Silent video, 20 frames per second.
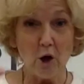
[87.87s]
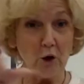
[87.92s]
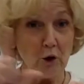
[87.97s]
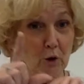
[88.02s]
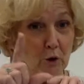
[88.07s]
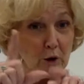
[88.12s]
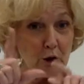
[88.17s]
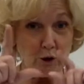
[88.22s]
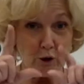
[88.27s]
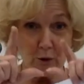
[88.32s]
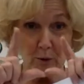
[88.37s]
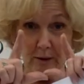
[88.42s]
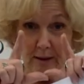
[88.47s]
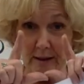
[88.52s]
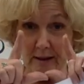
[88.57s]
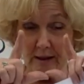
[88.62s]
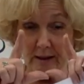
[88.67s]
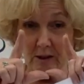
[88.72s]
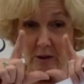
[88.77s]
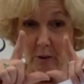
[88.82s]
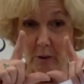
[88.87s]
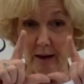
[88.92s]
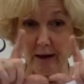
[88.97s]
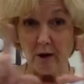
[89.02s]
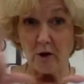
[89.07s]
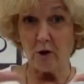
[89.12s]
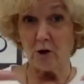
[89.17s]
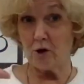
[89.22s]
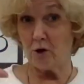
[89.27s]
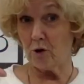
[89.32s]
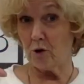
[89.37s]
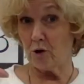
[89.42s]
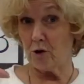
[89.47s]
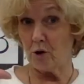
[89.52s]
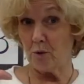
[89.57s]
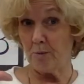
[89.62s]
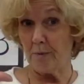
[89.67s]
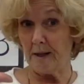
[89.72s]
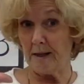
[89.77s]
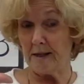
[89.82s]
You can do little squares, you can do
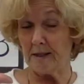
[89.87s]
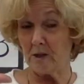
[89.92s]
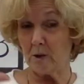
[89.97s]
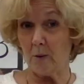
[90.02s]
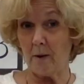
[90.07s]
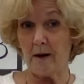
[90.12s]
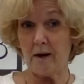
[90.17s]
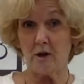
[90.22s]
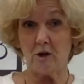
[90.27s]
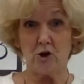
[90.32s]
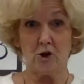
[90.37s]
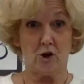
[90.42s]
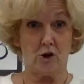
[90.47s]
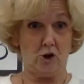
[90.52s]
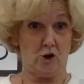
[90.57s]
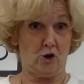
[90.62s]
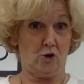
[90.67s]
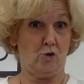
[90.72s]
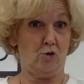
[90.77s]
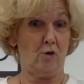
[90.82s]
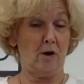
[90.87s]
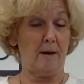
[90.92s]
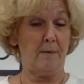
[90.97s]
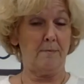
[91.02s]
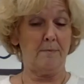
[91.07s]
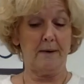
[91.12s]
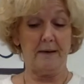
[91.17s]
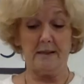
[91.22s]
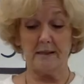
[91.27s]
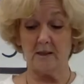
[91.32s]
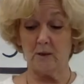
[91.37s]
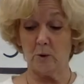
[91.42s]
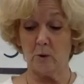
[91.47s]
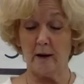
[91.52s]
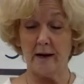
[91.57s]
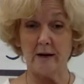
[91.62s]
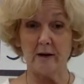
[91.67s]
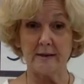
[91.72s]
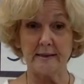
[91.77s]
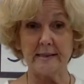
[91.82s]
big squares, you can do great big
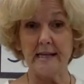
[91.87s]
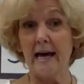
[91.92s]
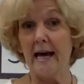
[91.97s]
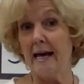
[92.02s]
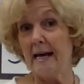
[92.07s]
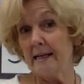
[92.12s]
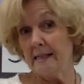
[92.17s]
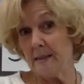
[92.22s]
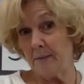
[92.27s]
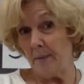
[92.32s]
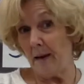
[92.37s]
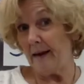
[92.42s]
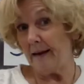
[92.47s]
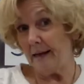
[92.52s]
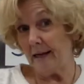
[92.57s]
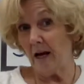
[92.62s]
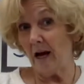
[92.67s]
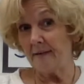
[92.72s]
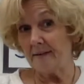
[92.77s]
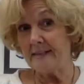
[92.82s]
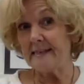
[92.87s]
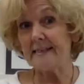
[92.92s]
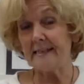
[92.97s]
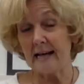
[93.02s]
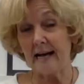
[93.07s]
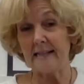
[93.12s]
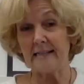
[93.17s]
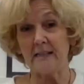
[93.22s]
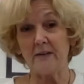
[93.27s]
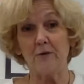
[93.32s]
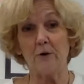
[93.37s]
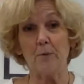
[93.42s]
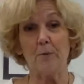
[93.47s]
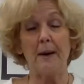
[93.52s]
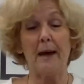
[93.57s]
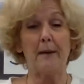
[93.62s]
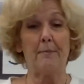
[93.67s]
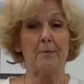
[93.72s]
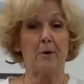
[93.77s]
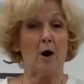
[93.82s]
squares, depending on the size of your
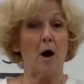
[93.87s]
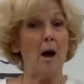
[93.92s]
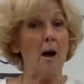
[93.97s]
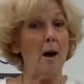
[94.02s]
paper.